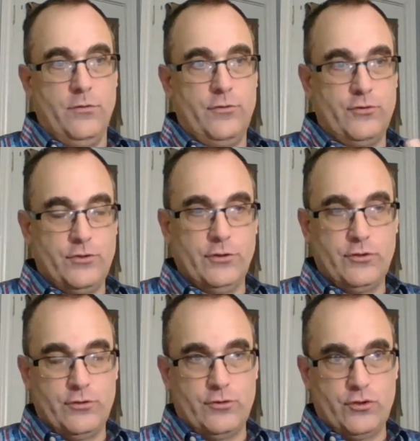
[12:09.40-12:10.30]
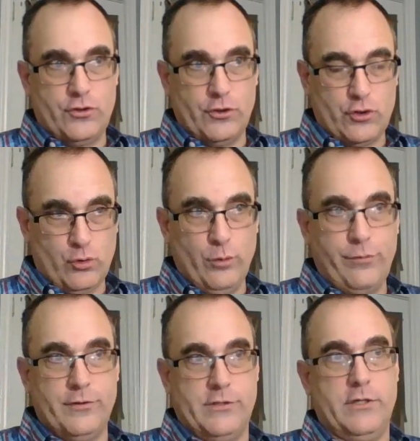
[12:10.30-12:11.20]
the, the, the
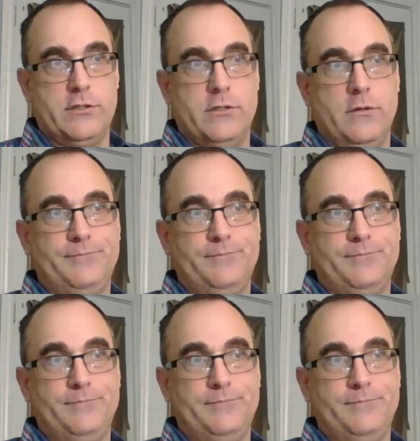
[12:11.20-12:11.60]
truth is this